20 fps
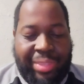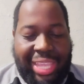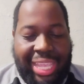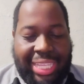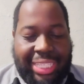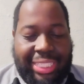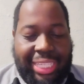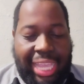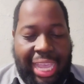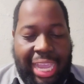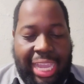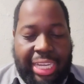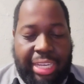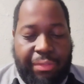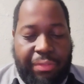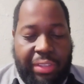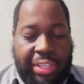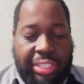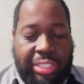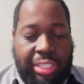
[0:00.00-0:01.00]
Inside
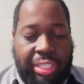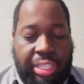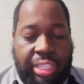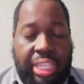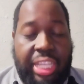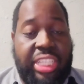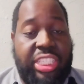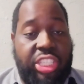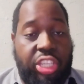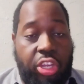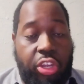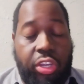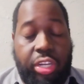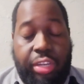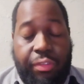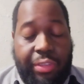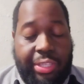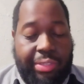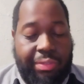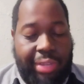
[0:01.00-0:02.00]
interior
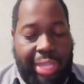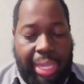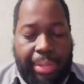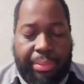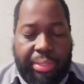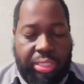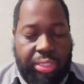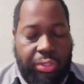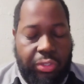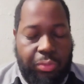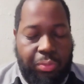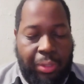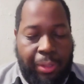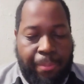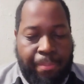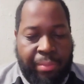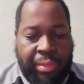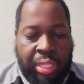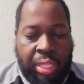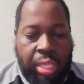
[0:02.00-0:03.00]
defensive lineman,
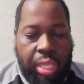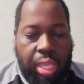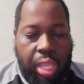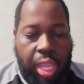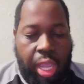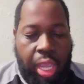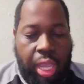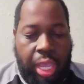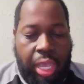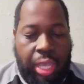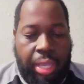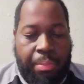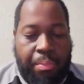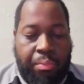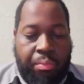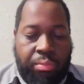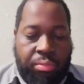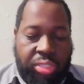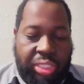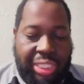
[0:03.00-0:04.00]
Justin
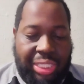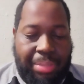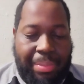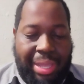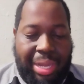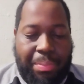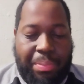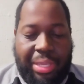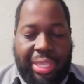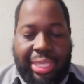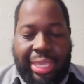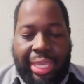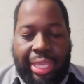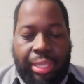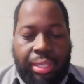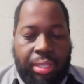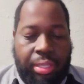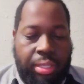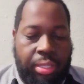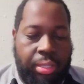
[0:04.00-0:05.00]

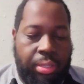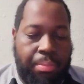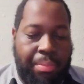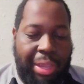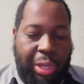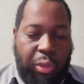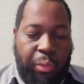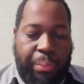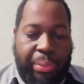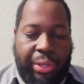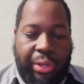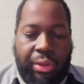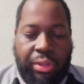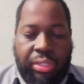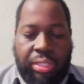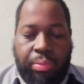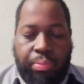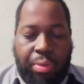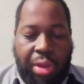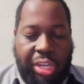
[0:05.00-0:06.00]
Madubuike, Michael
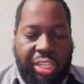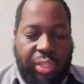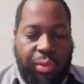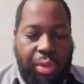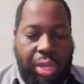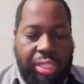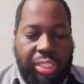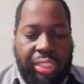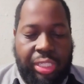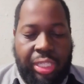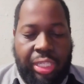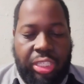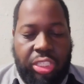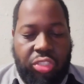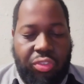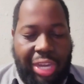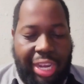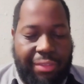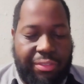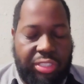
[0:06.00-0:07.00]
Pierce, Broderick Washington,
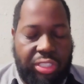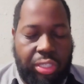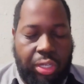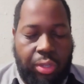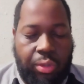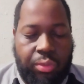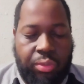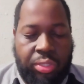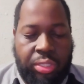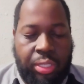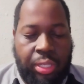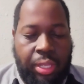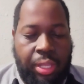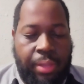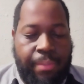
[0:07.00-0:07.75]
Travis Jones.